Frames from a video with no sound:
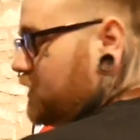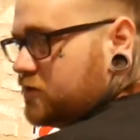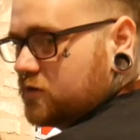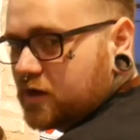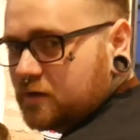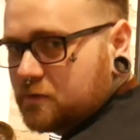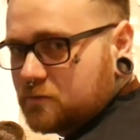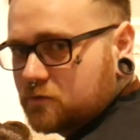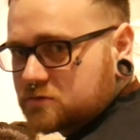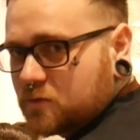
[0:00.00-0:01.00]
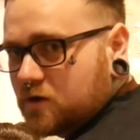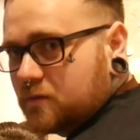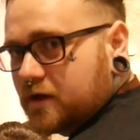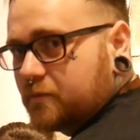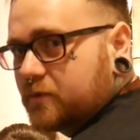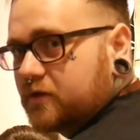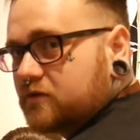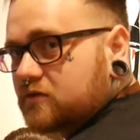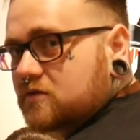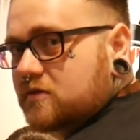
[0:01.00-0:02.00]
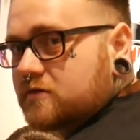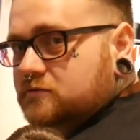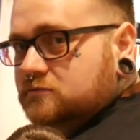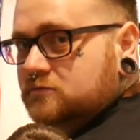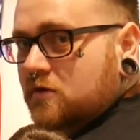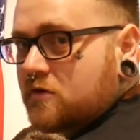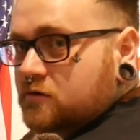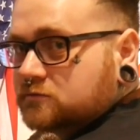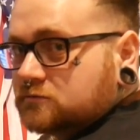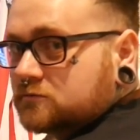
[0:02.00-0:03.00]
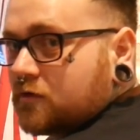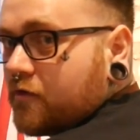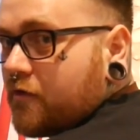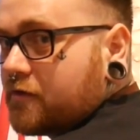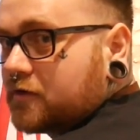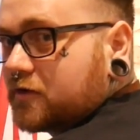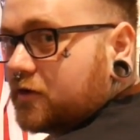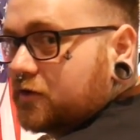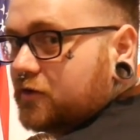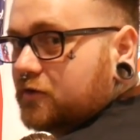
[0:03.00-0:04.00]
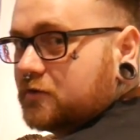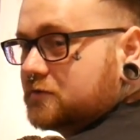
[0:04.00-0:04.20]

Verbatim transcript: Can you not get my board spot on my head, please? It's a bit late. Can you, man.